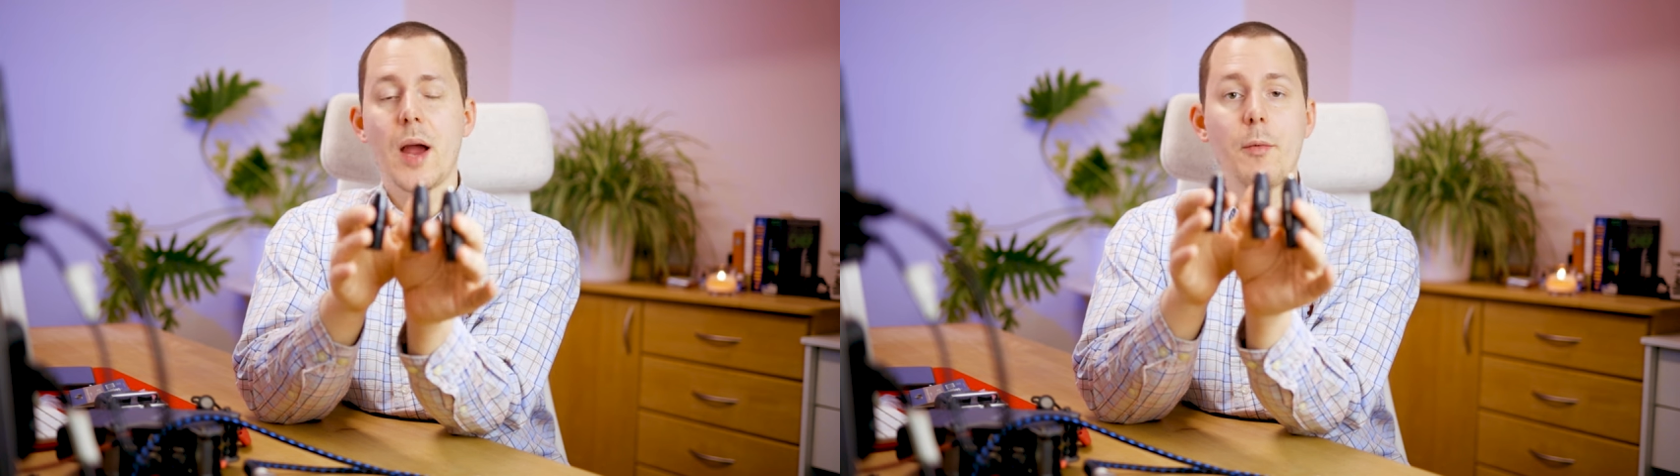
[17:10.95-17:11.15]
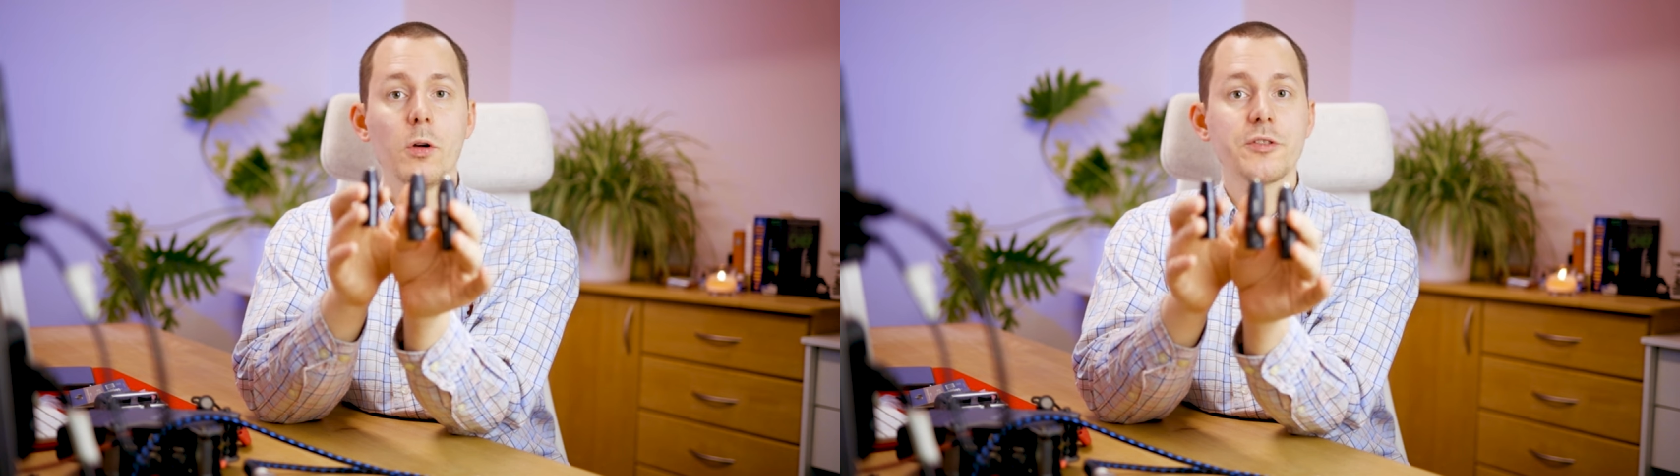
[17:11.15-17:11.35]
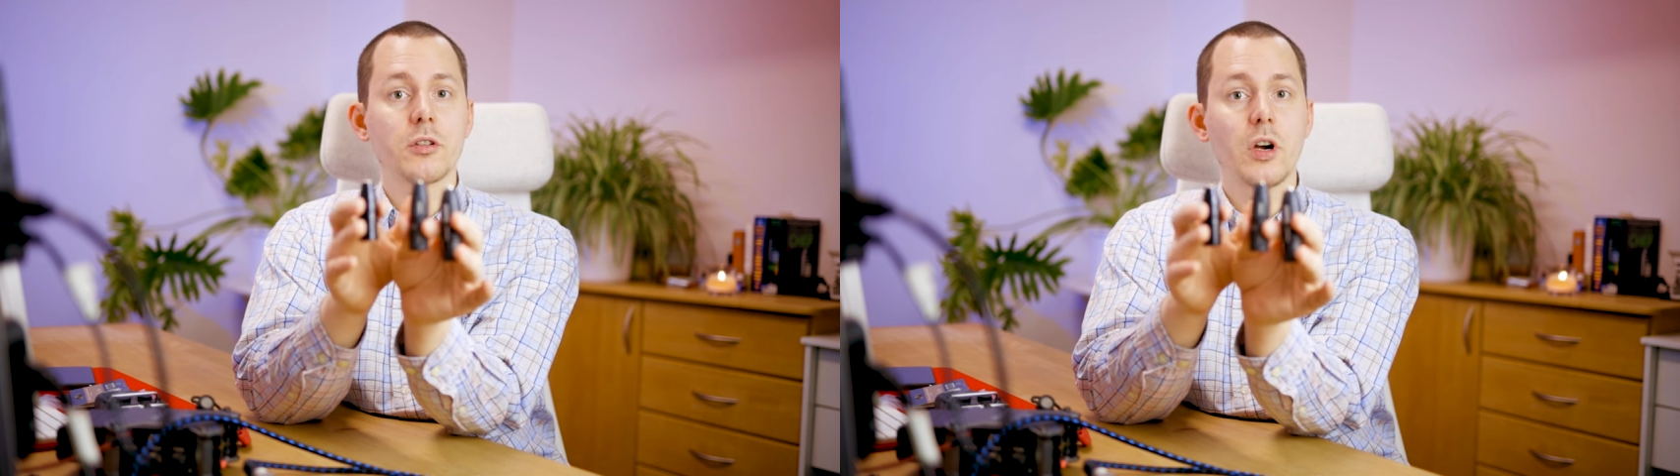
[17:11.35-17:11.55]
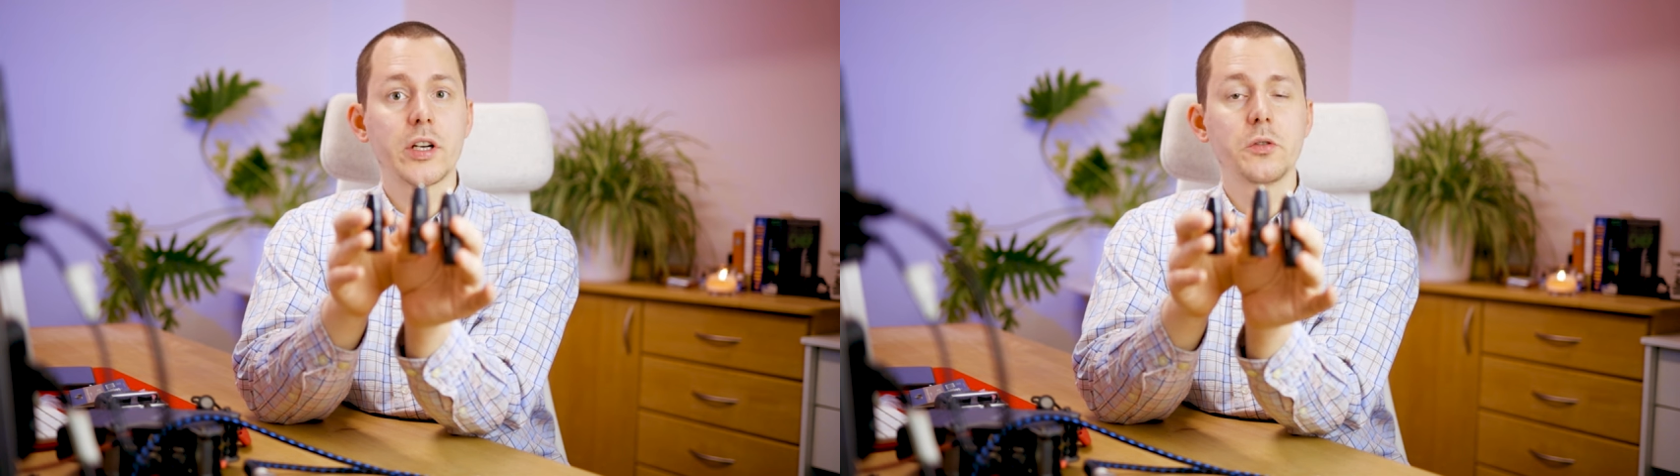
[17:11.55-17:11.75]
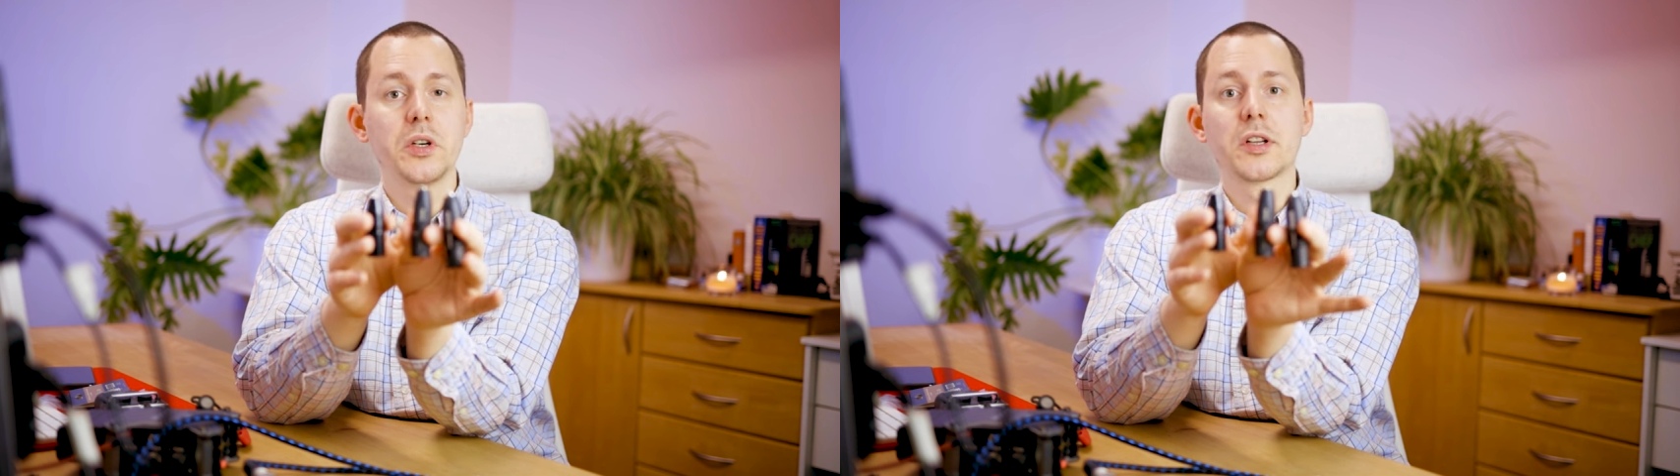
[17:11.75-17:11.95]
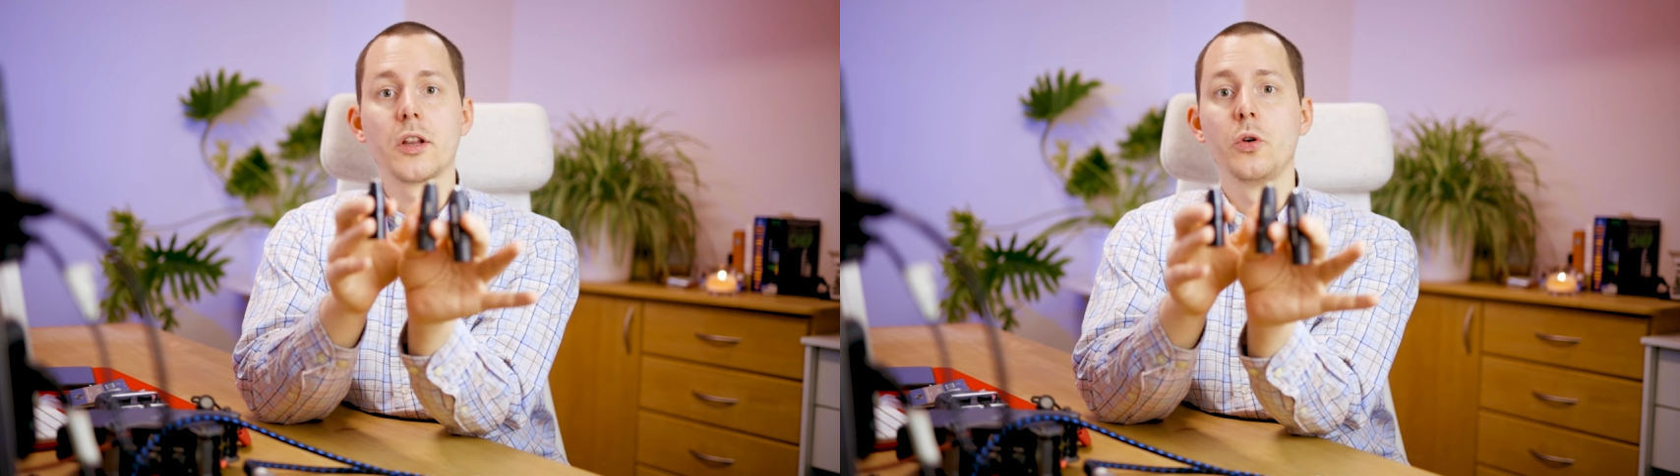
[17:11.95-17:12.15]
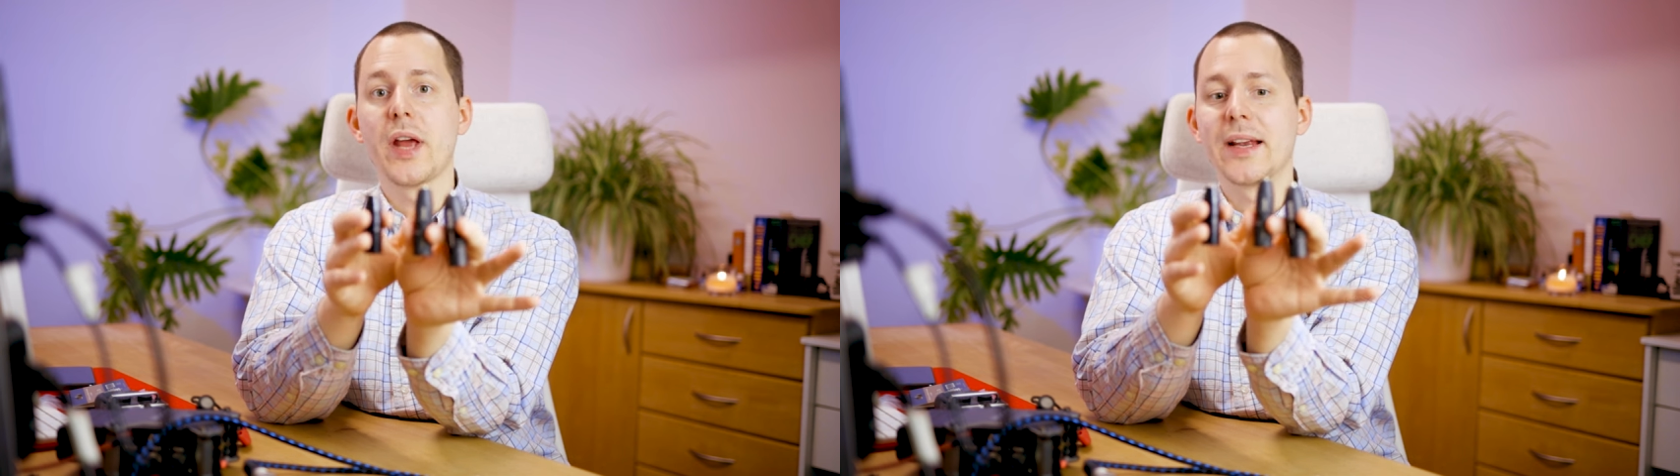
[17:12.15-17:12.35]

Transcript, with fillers: I'm also going to include